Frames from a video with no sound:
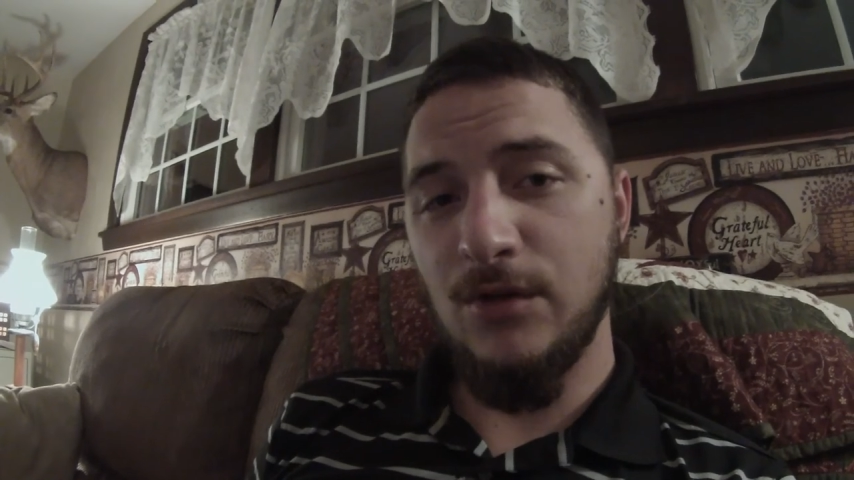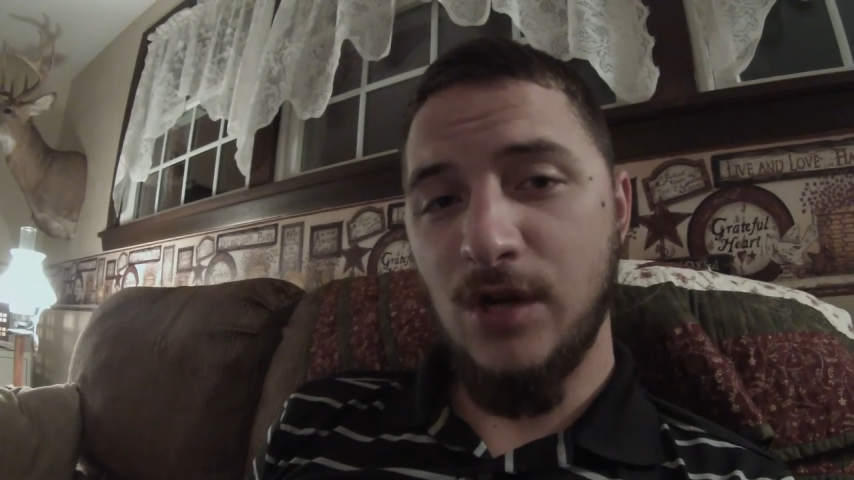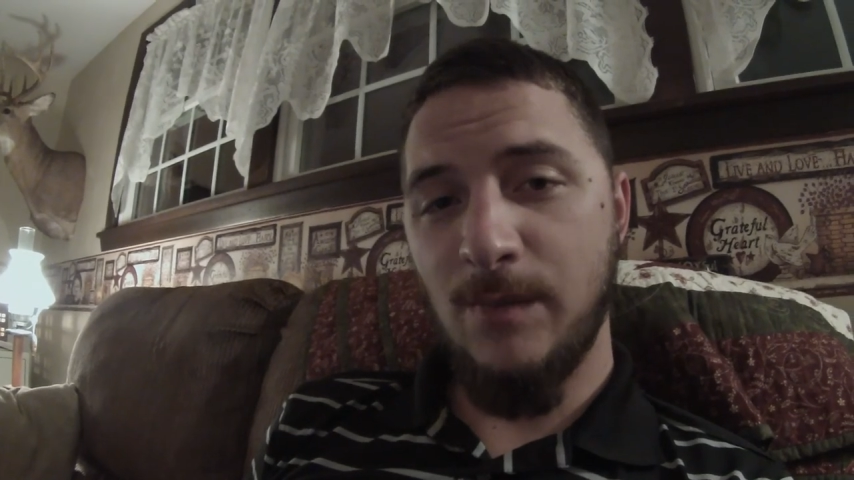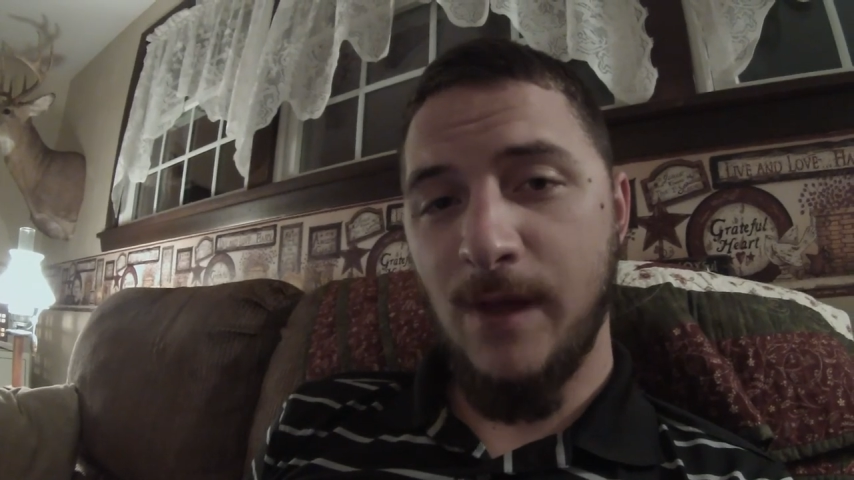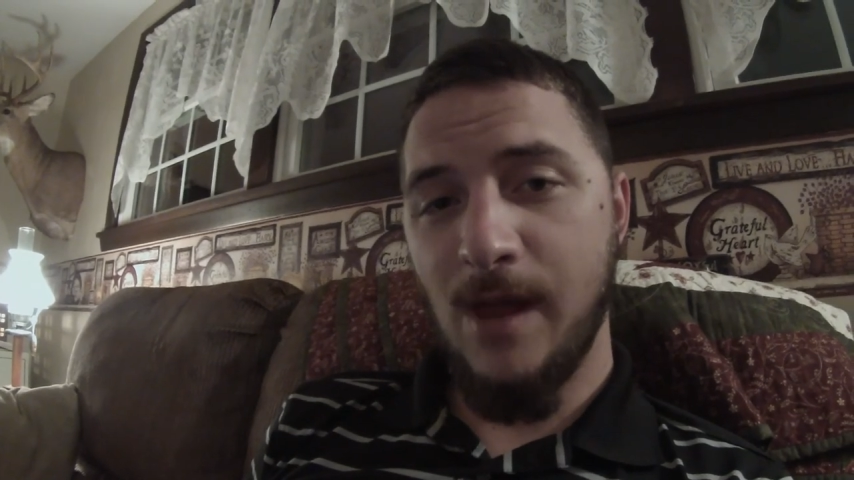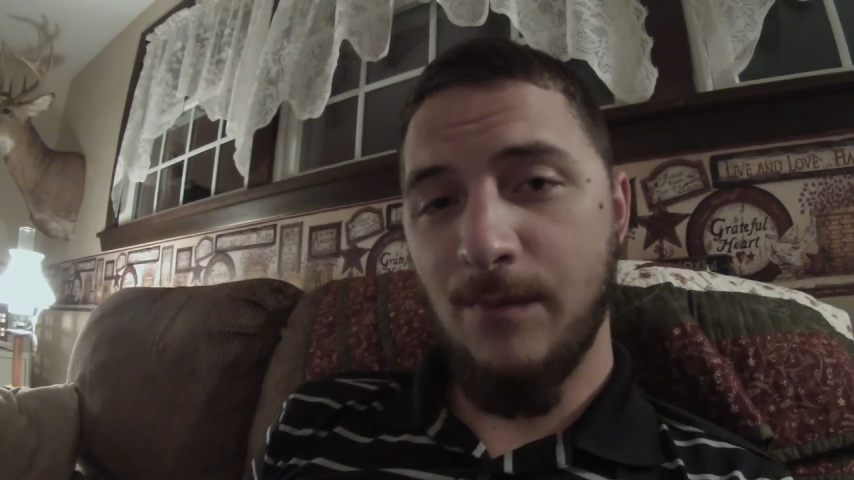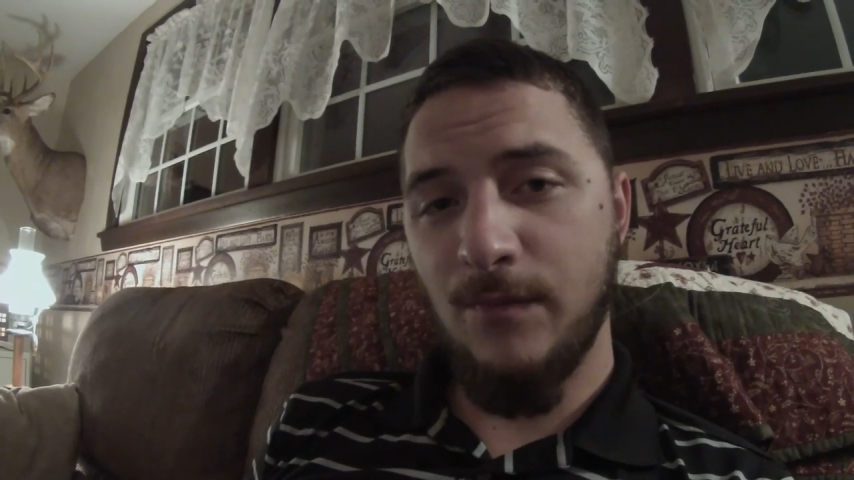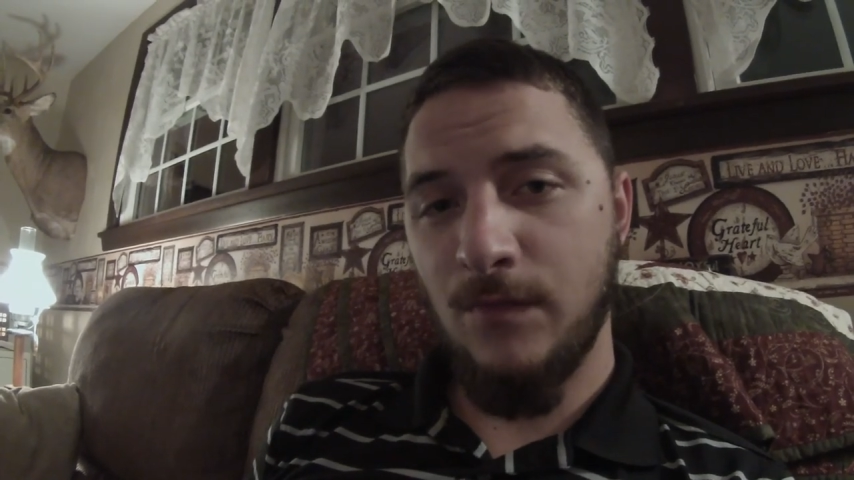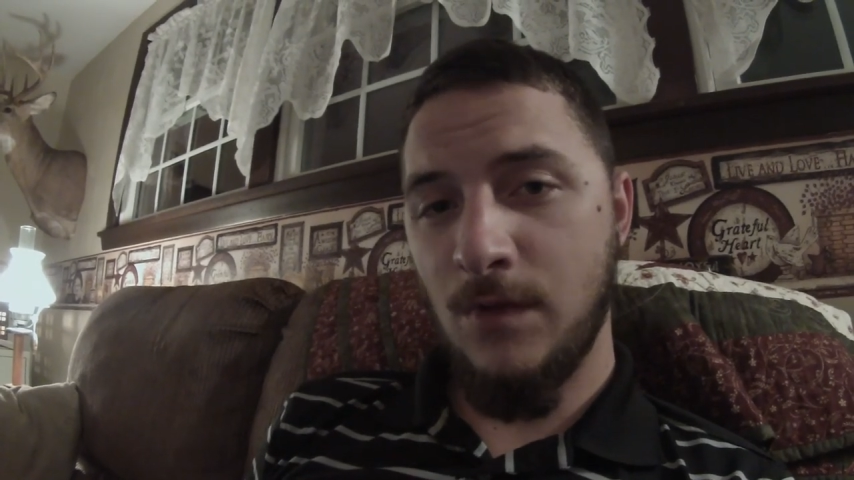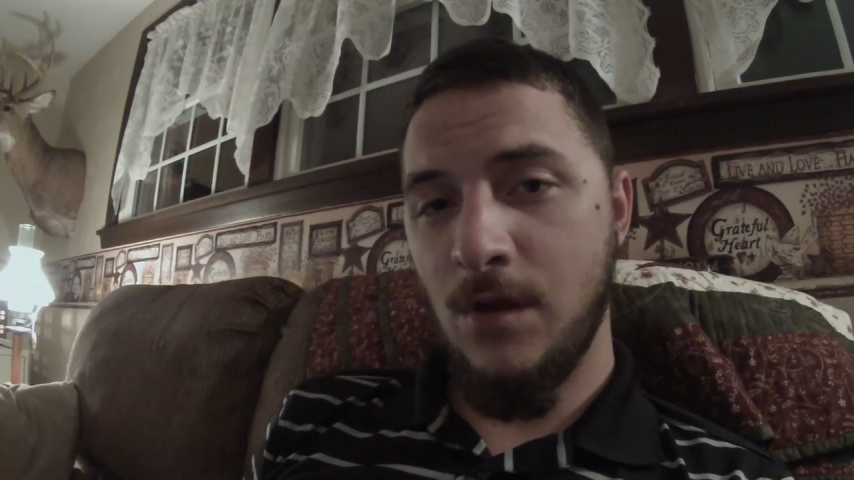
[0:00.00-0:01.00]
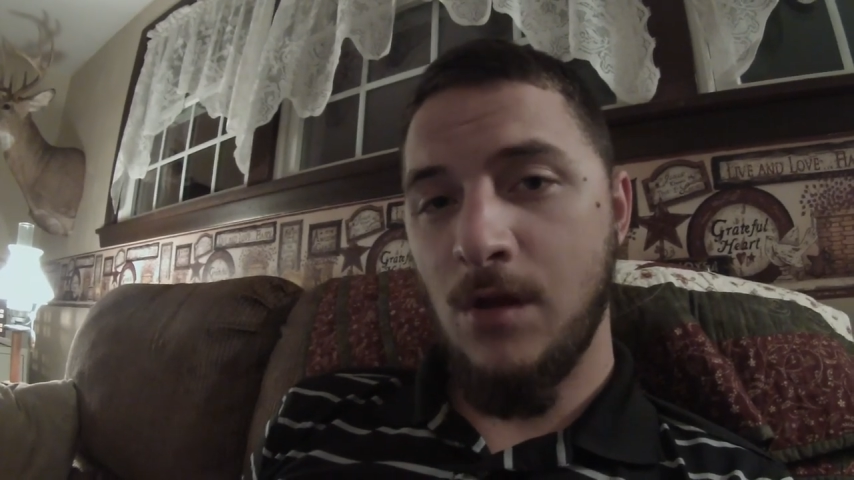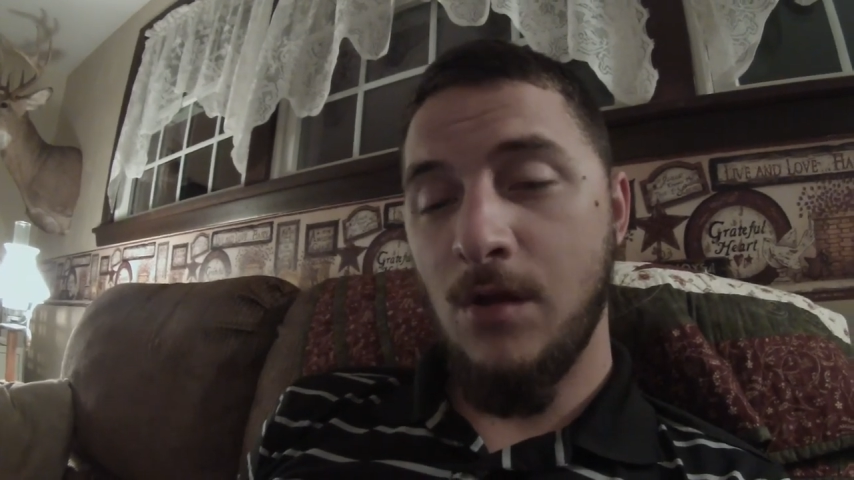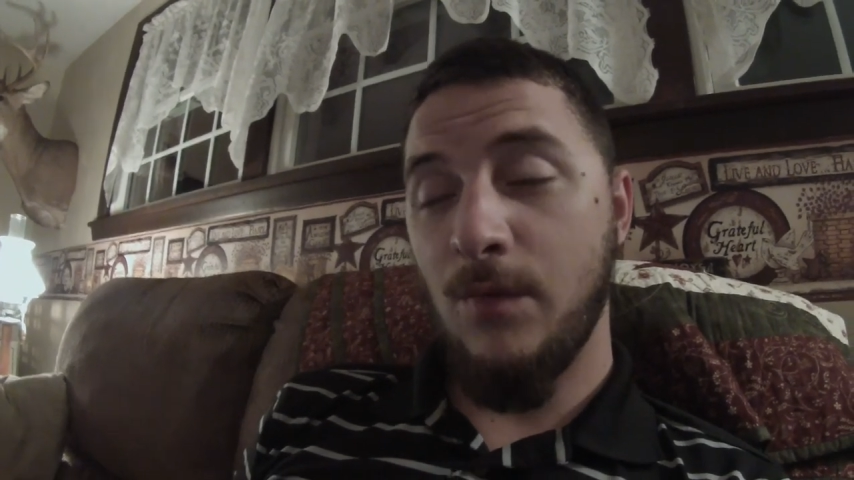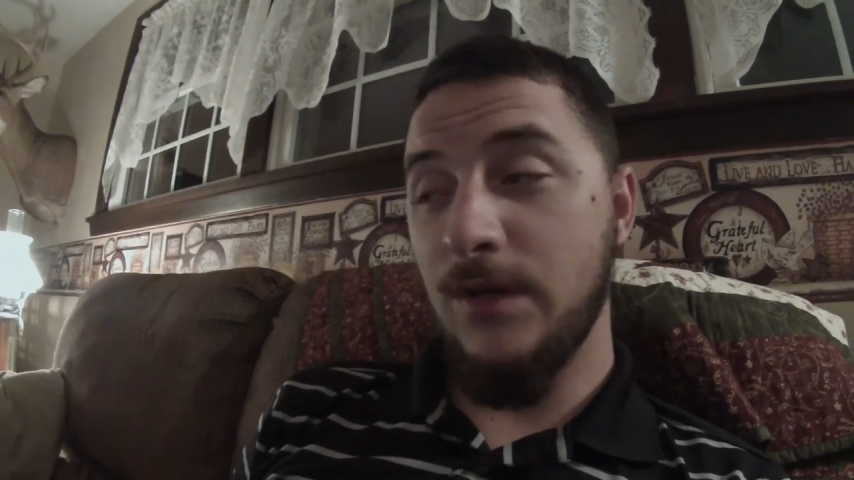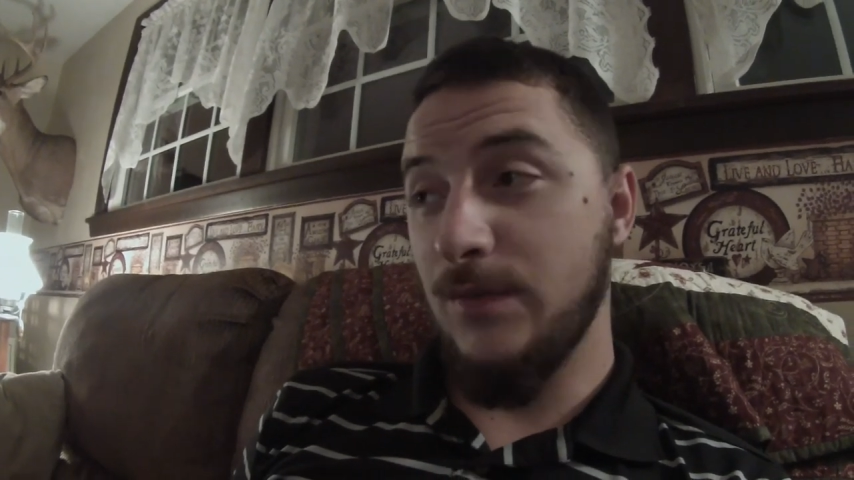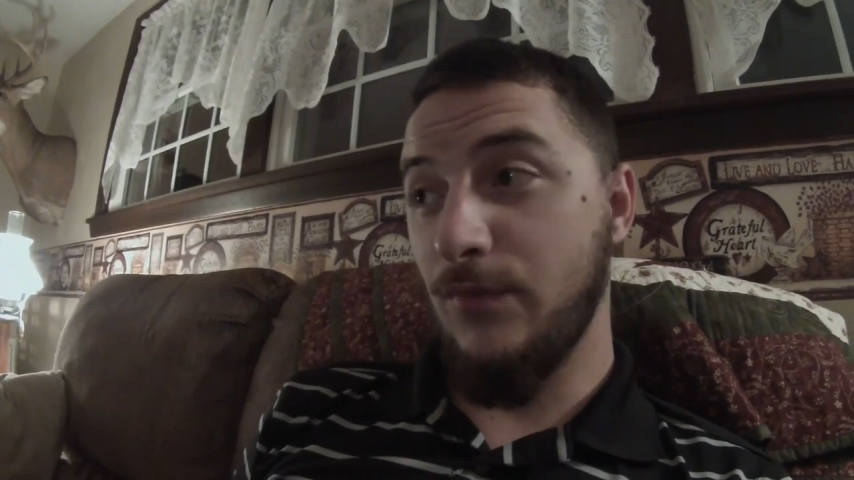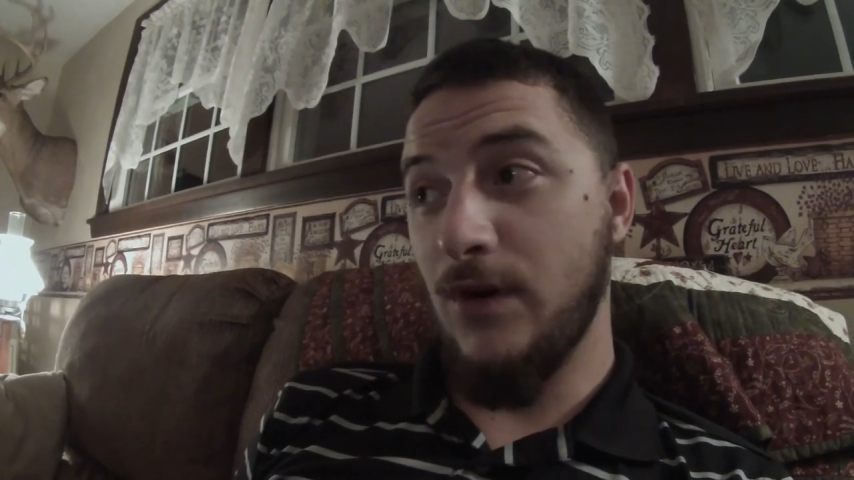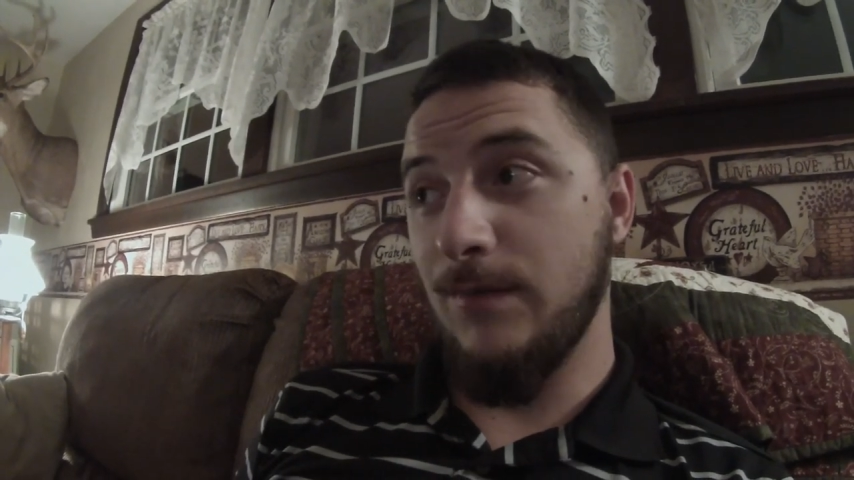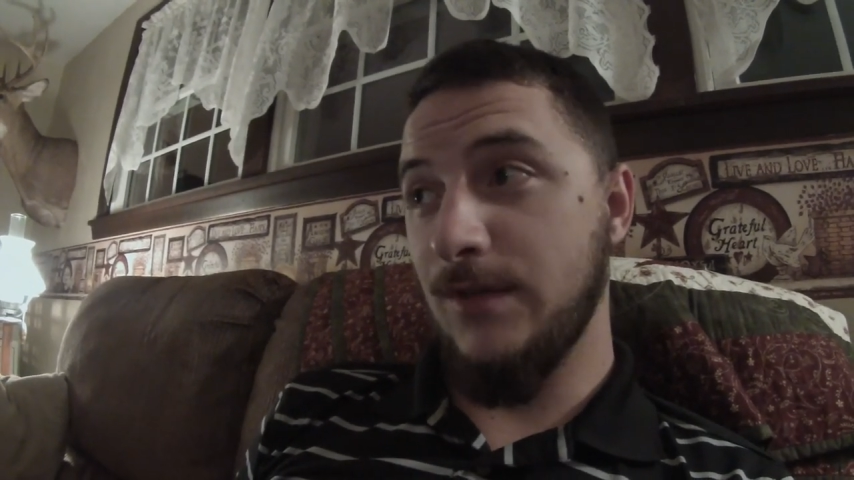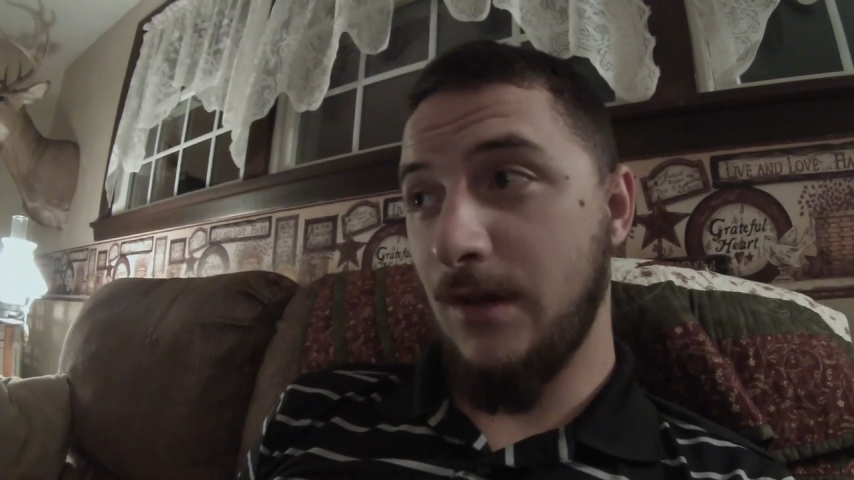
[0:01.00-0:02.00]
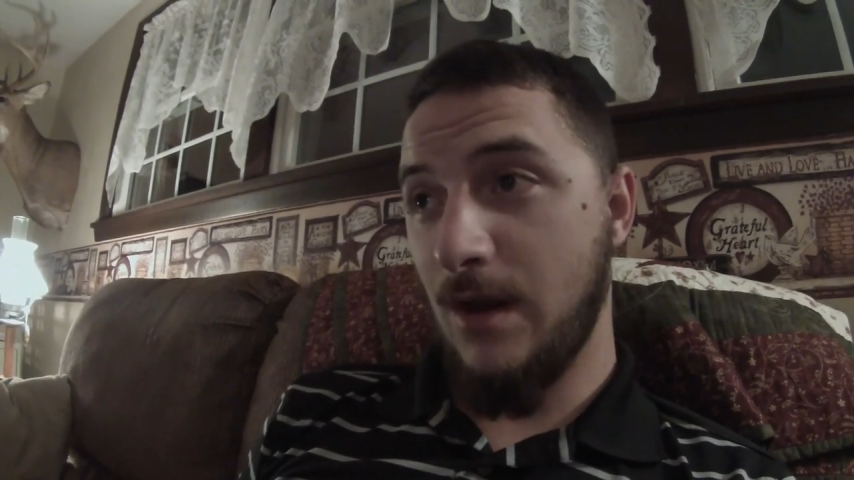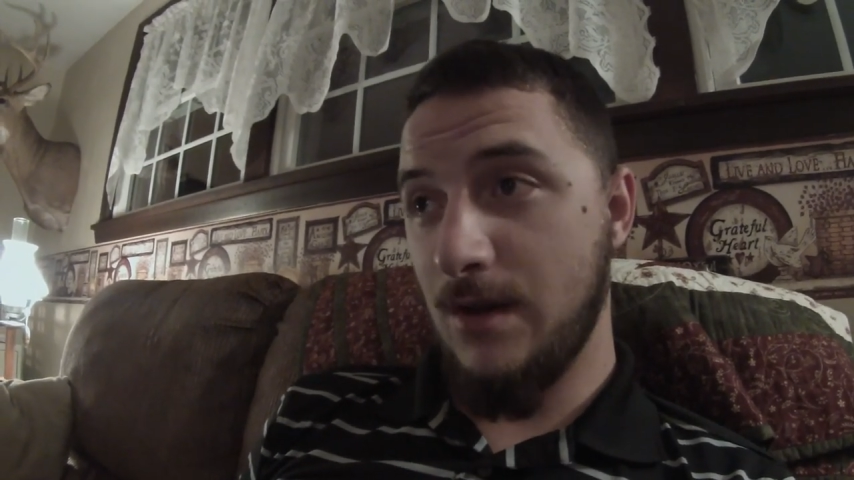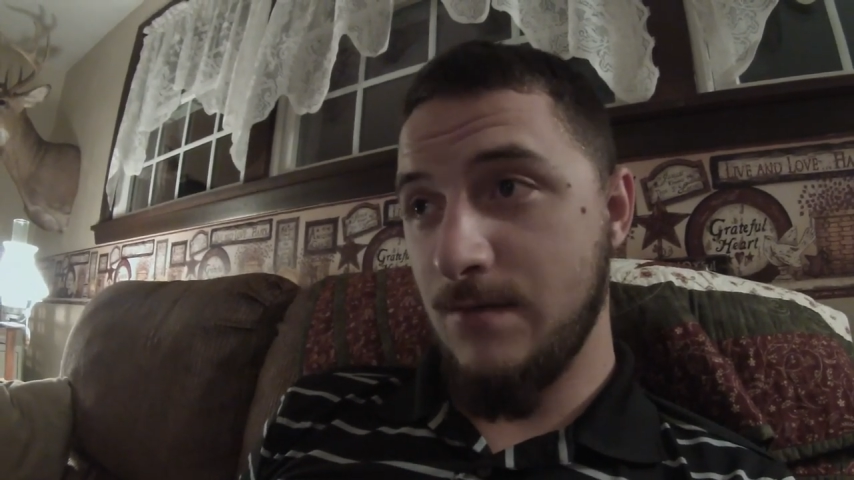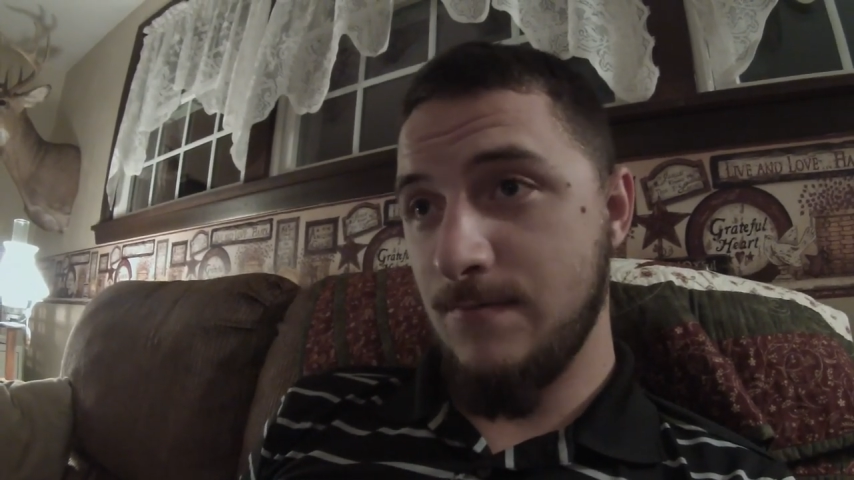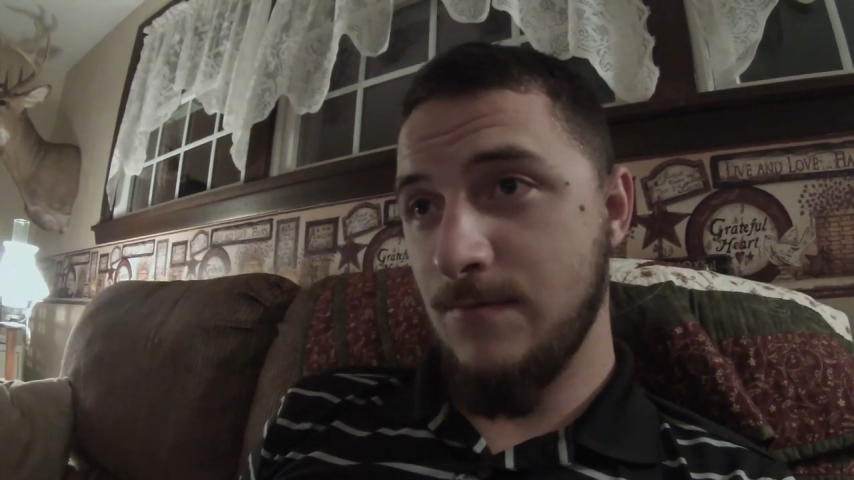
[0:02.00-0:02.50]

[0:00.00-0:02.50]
J-Pap. We had some ribs tonight.